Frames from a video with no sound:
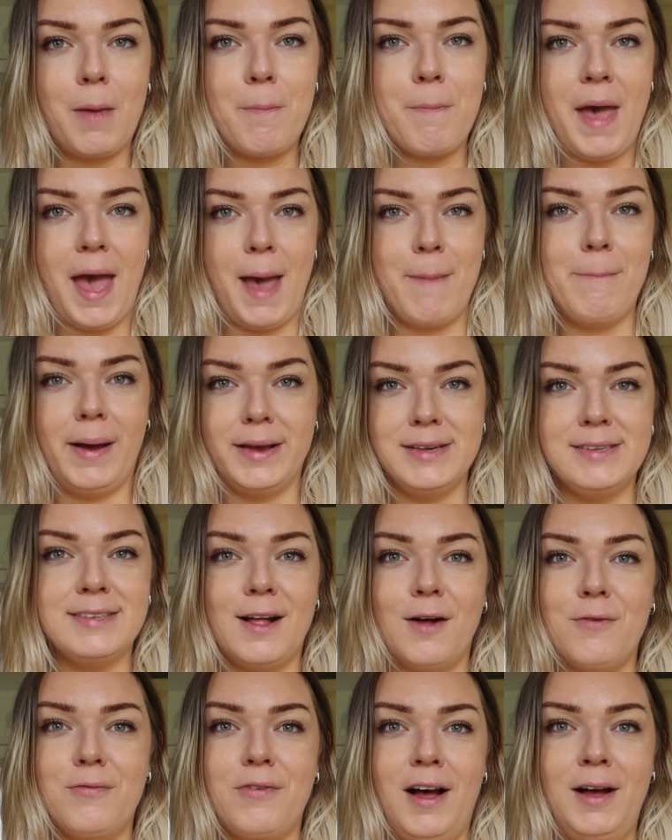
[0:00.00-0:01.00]
pep
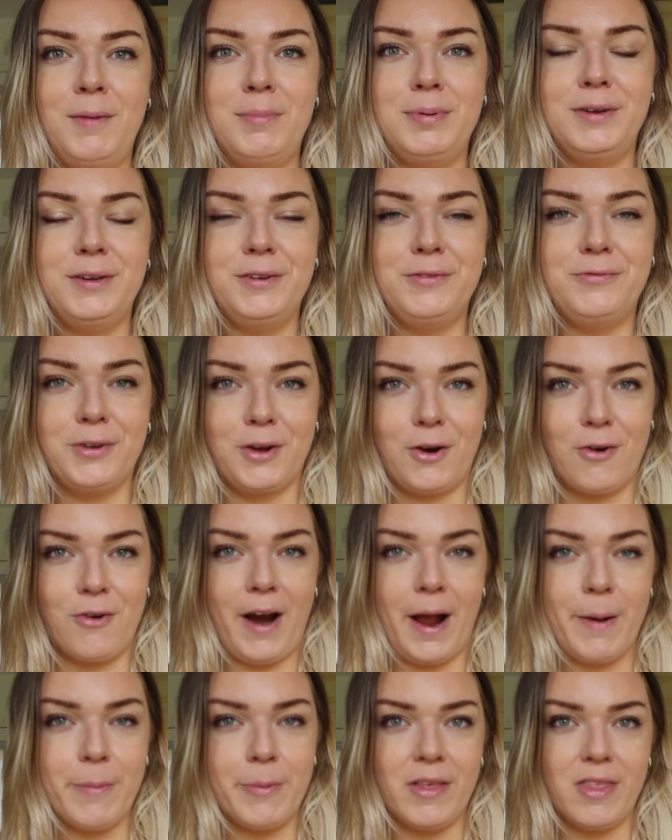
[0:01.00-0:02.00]
myself up for
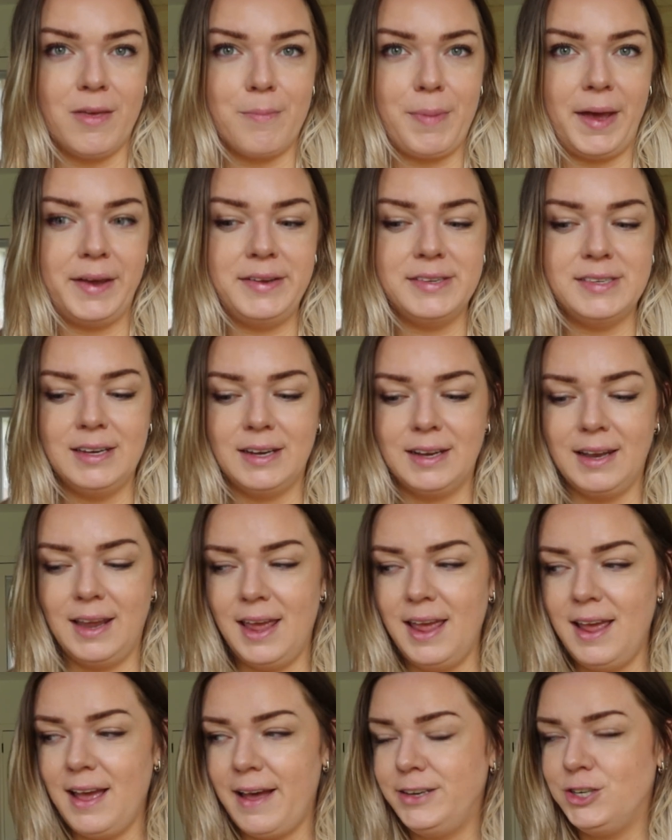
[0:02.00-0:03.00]
crap weather,
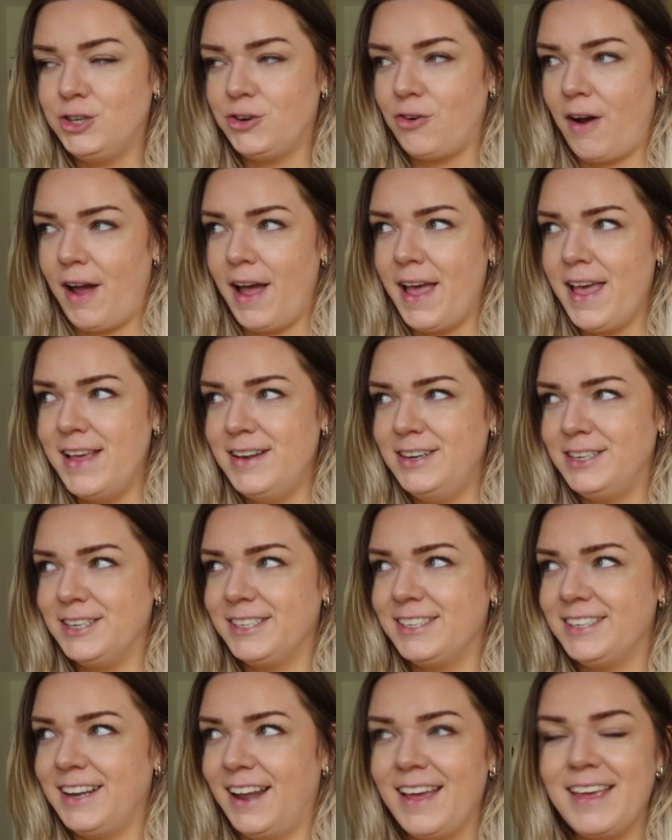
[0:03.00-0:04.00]
basically. I try and
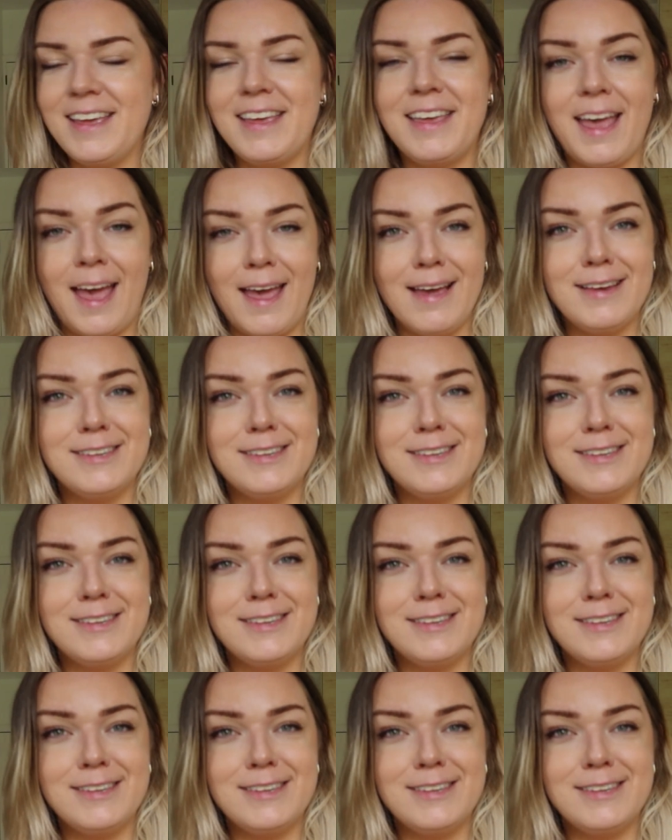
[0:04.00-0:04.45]
just like get